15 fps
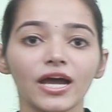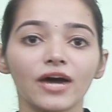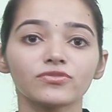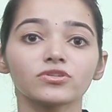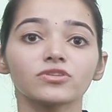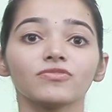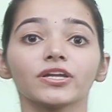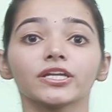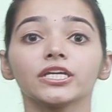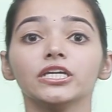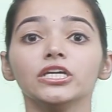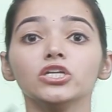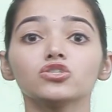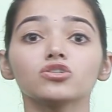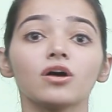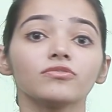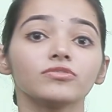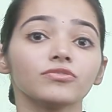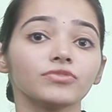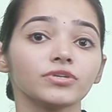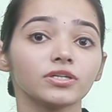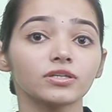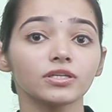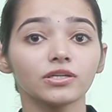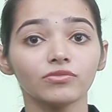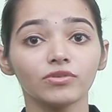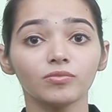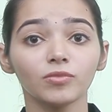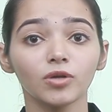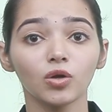have to reflect each of the figure
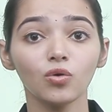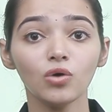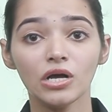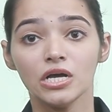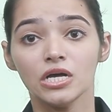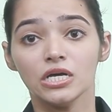given below